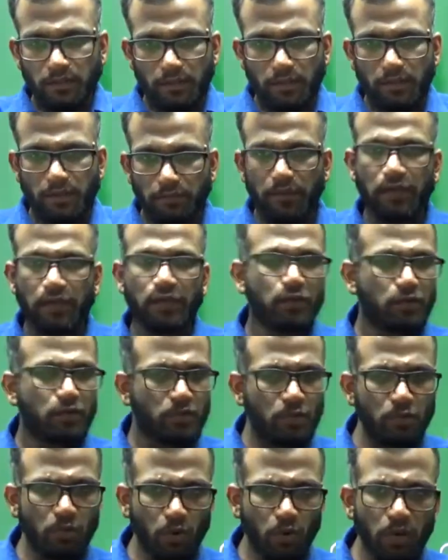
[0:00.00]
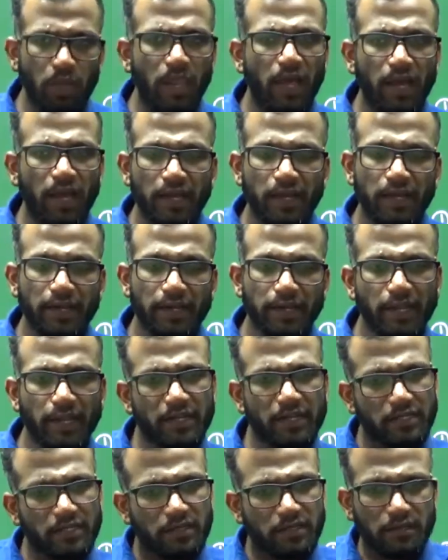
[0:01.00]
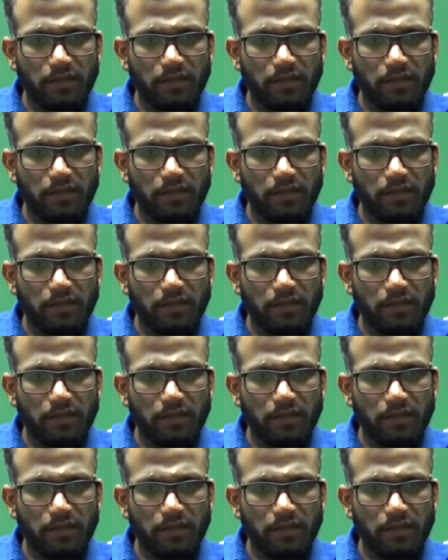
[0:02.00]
Very good. You all are correct.